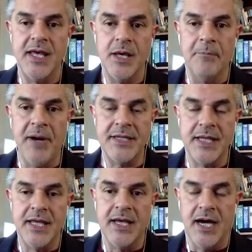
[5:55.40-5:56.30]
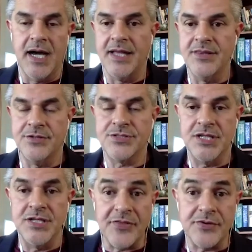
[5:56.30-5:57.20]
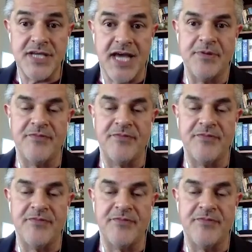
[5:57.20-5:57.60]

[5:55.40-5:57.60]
But uh, there's another type of